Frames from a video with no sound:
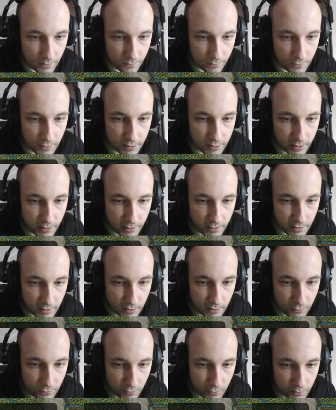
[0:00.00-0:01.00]
Further
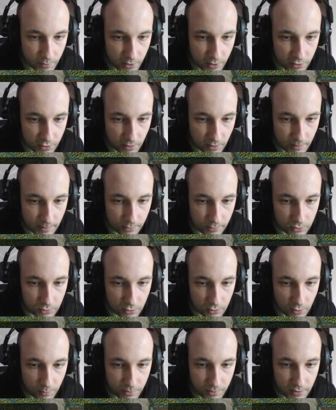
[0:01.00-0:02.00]
information about
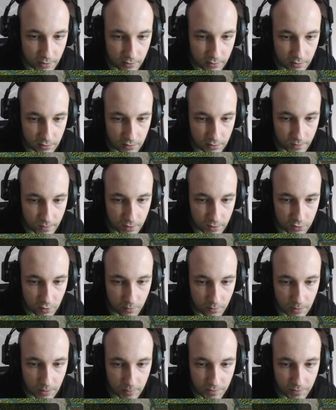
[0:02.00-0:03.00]
European intervention
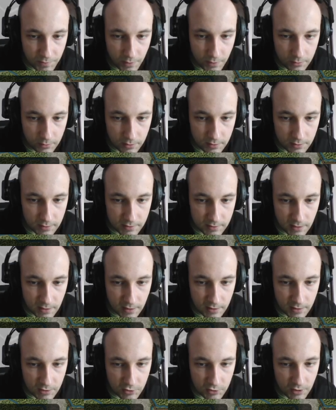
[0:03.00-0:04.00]
may be found in the
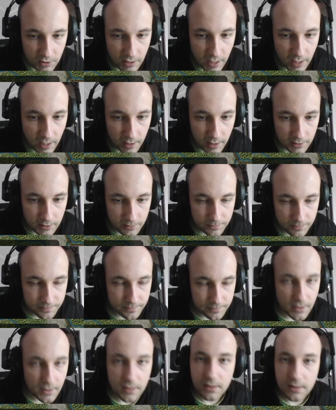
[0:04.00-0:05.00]
strategy guide.
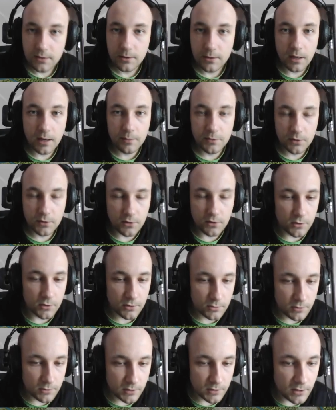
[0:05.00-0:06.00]
I'm not going
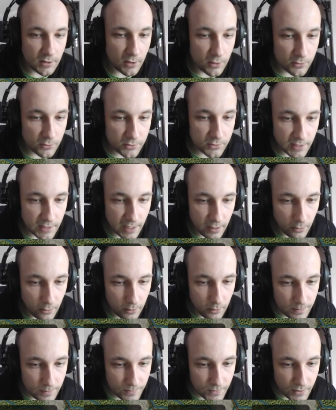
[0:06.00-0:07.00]
to read those
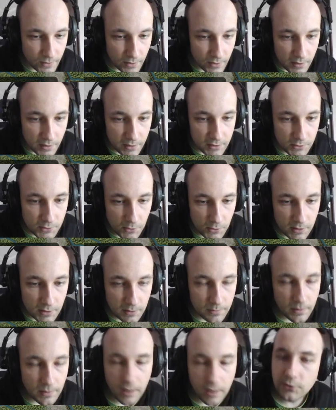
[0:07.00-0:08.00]
now.
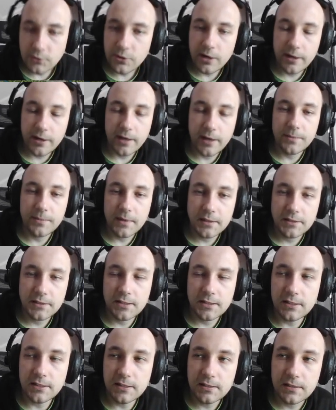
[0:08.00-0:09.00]
Actually, I might
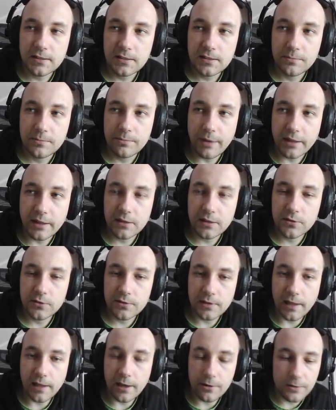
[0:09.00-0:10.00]
read it, but
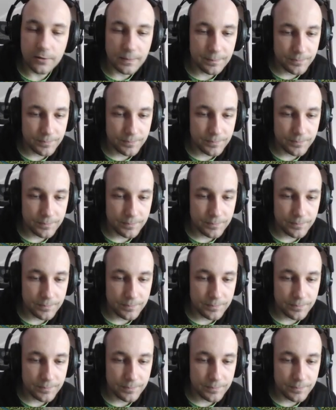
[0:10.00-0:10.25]
not now.